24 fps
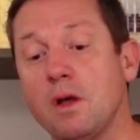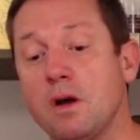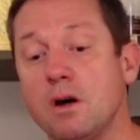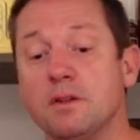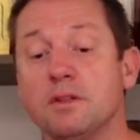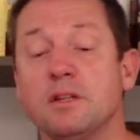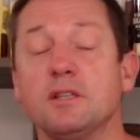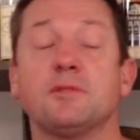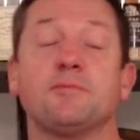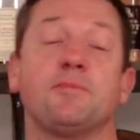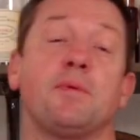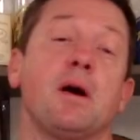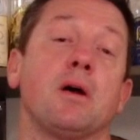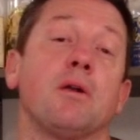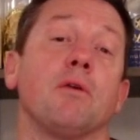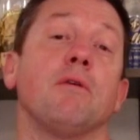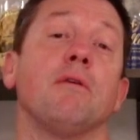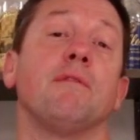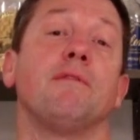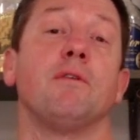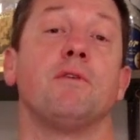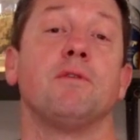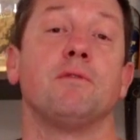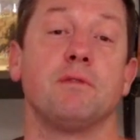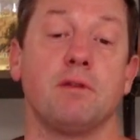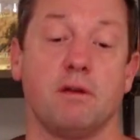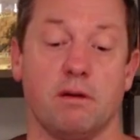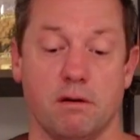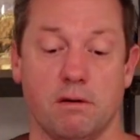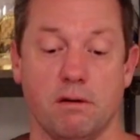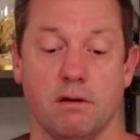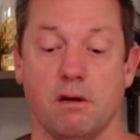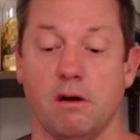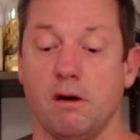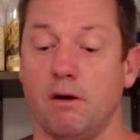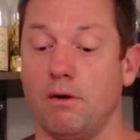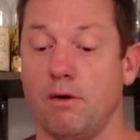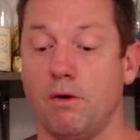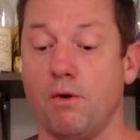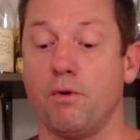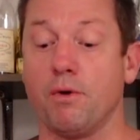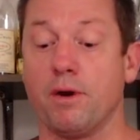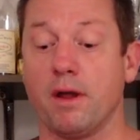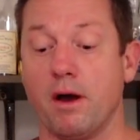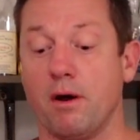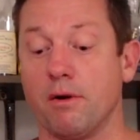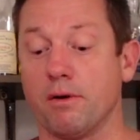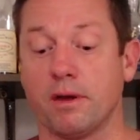on this bottle of
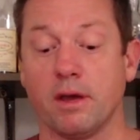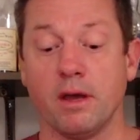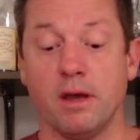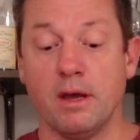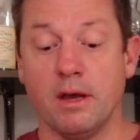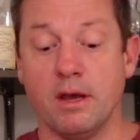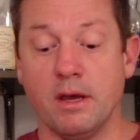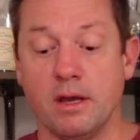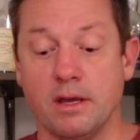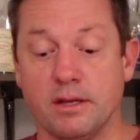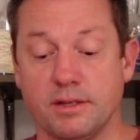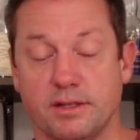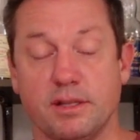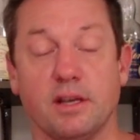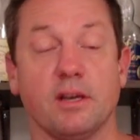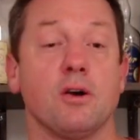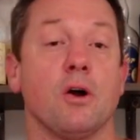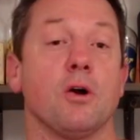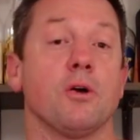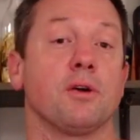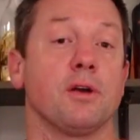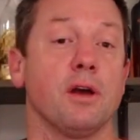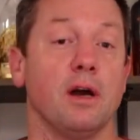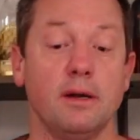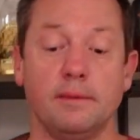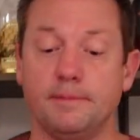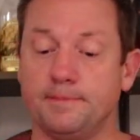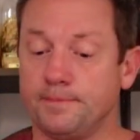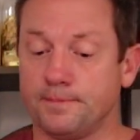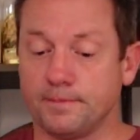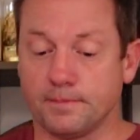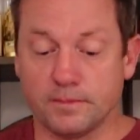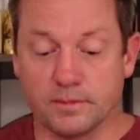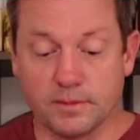Old Elk Cigar Cut.